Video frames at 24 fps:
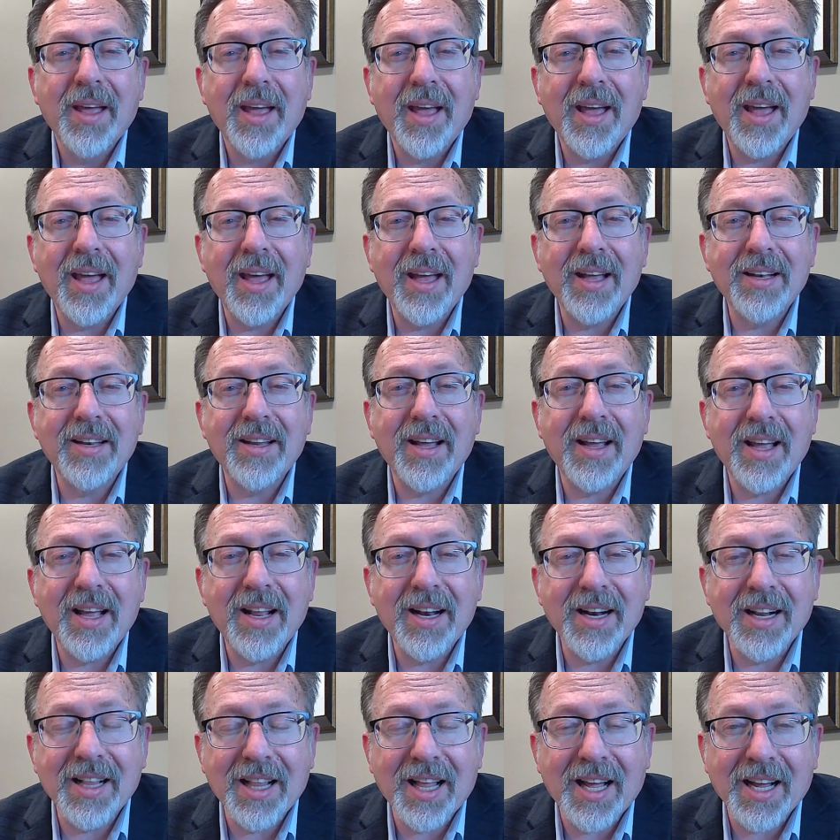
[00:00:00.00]
and uh,
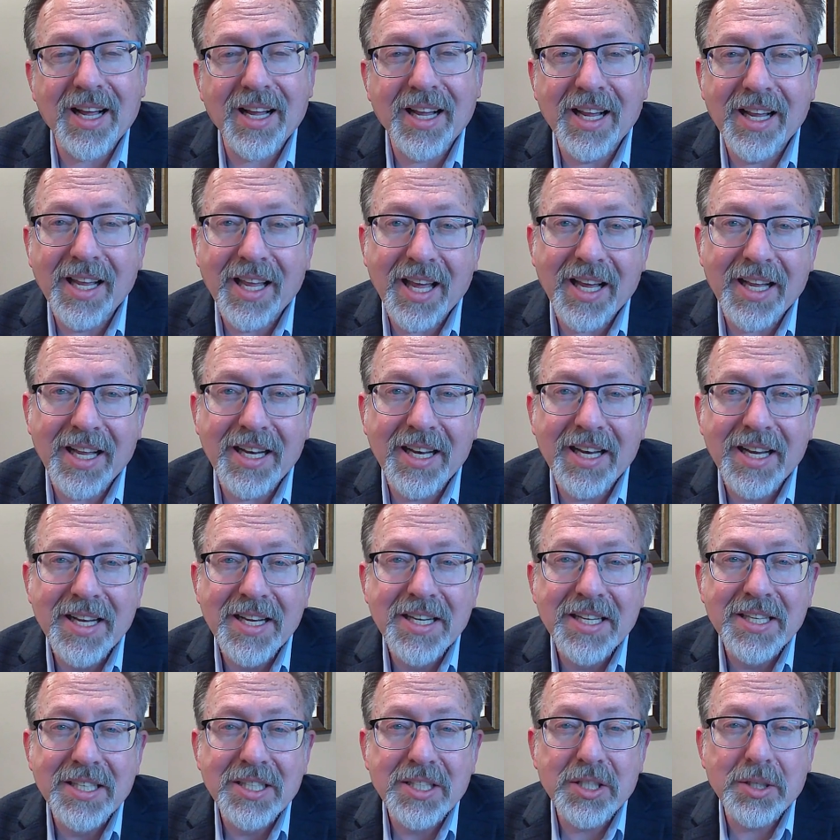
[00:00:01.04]
8 o'clock again
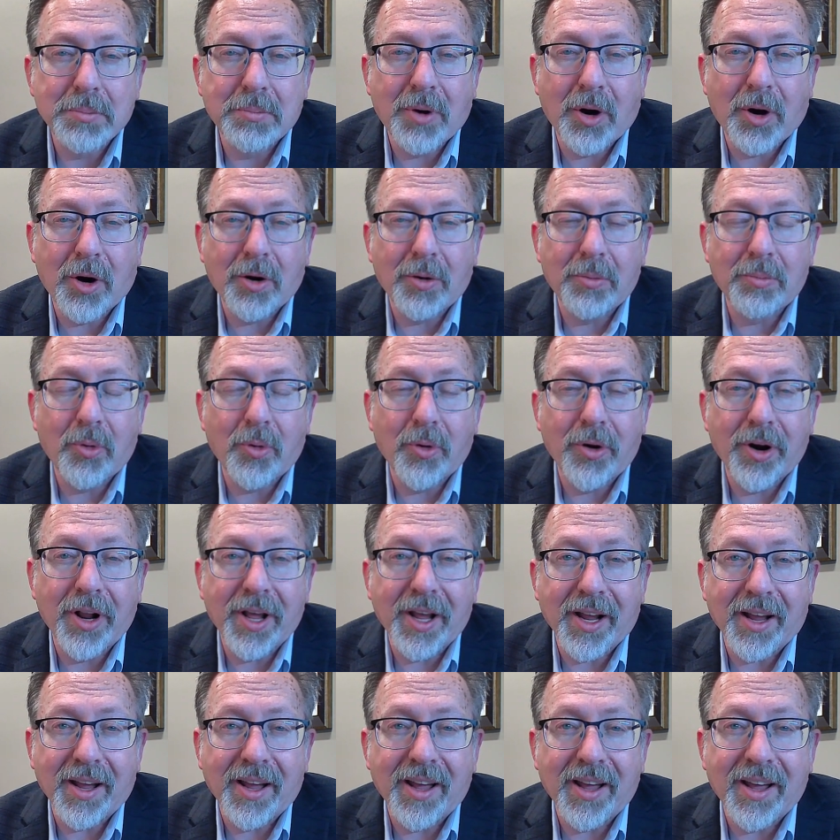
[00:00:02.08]
tomorrow
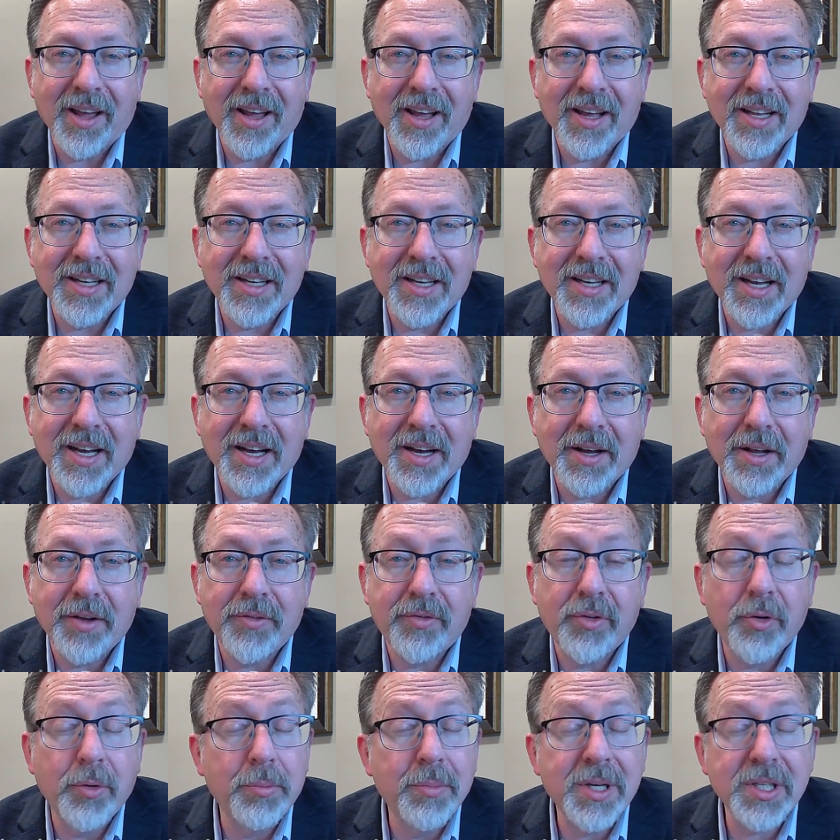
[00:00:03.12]
morning. And uh,
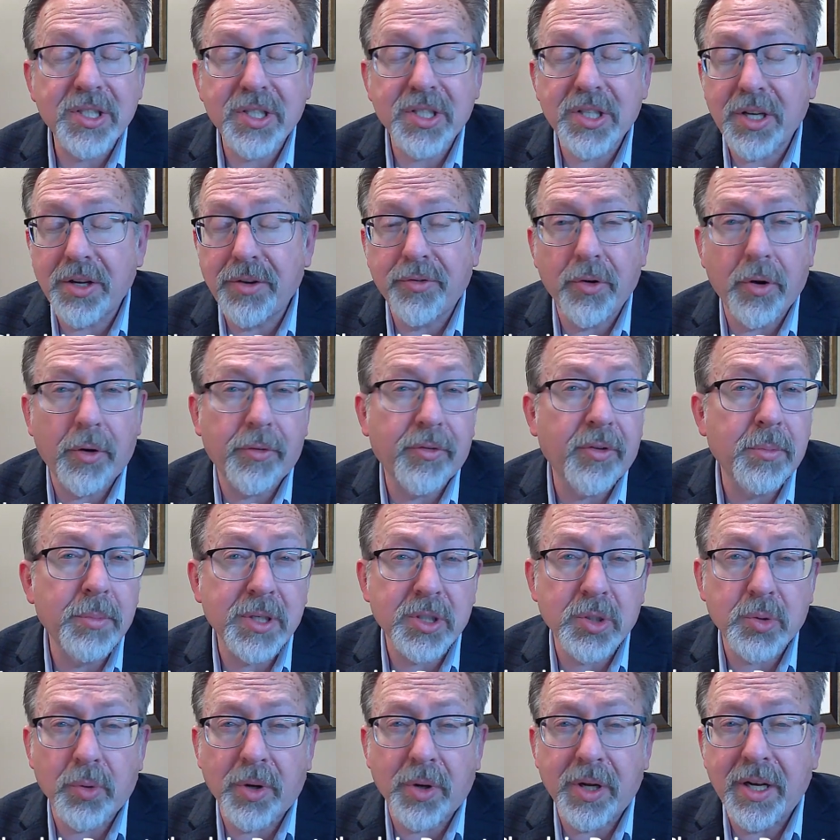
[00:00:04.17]
if you miss, if you ever
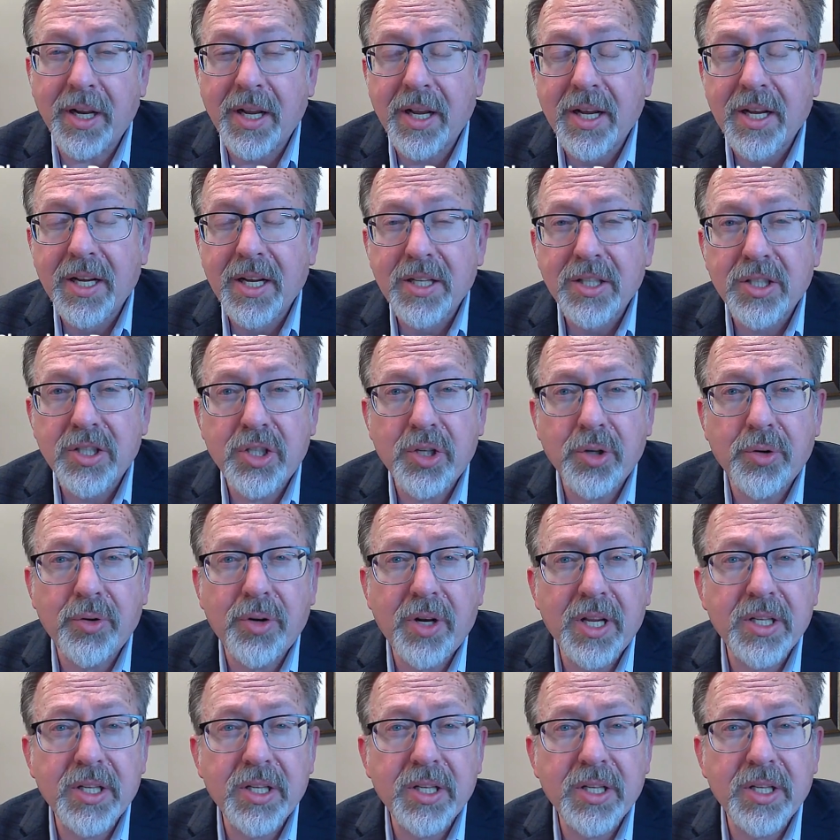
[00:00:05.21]
miss one, tune